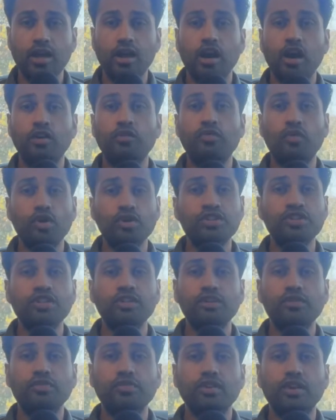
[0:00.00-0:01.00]

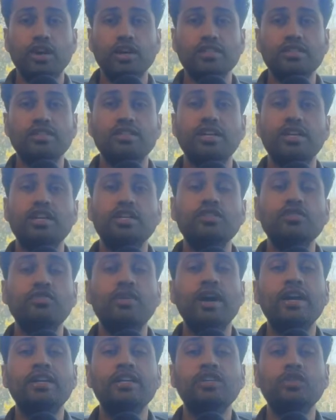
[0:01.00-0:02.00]
Unfortunately for us, his
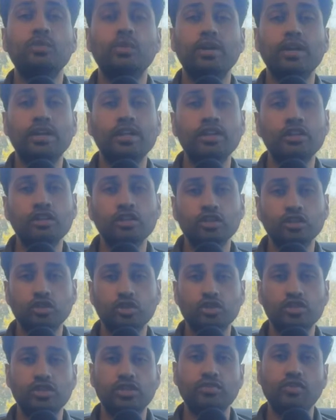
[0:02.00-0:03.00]
findings were
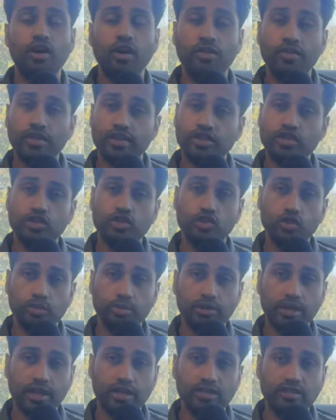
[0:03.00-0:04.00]
inconclusive on this
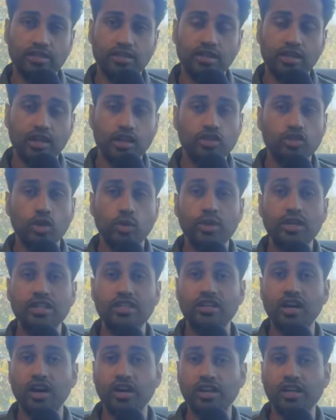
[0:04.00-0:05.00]
duplex, so he
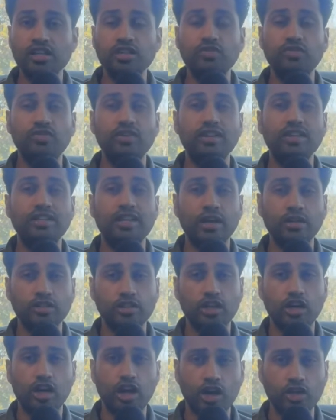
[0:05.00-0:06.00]
cut his fee down
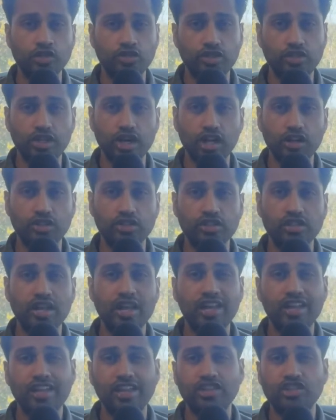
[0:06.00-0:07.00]
to $100
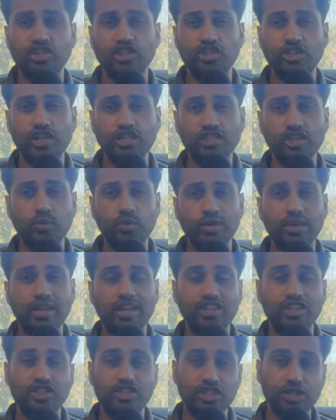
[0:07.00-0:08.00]
and suggested we get
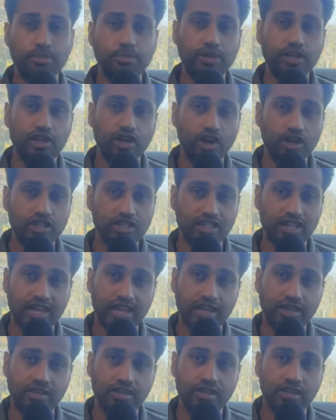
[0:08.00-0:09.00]
a GPR
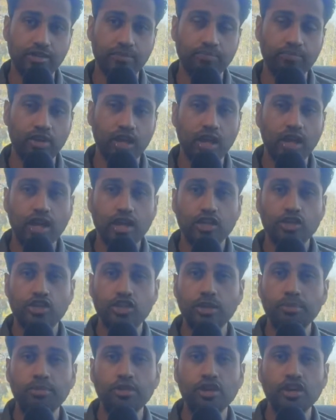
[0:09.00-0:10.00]
scan done.
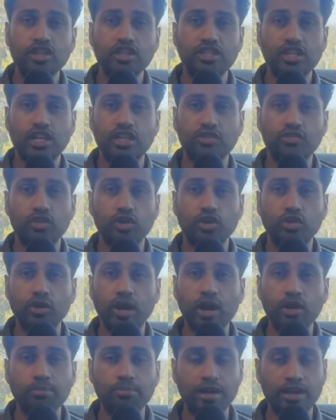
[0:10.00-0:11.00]
GPR stands for
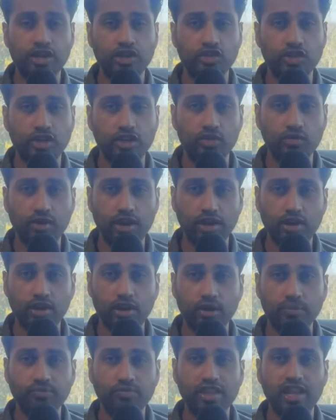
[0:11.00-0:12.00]
ground penetrating
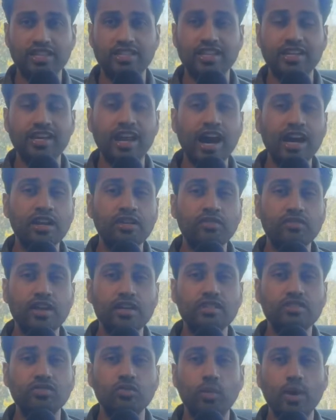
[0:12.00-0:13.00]
radar. It's a
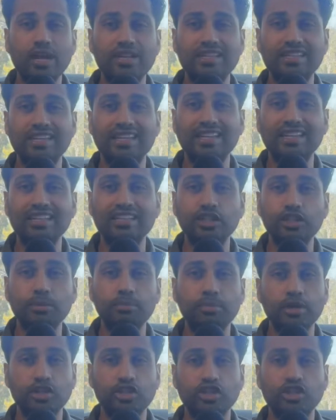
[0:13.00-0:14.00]
non-invasive way to get a clear
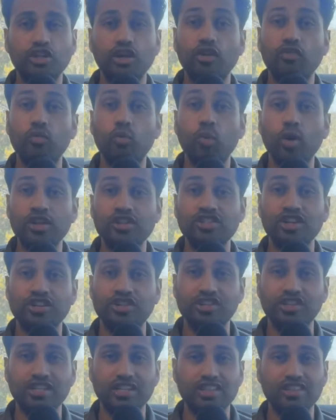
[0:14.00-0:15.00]
picture of what's
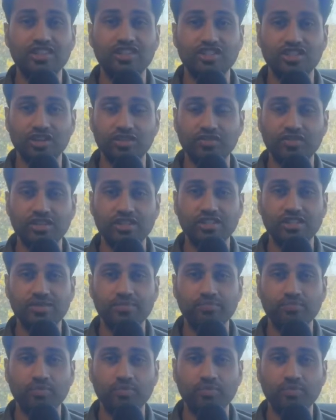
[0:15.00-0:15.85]
underneath the surface.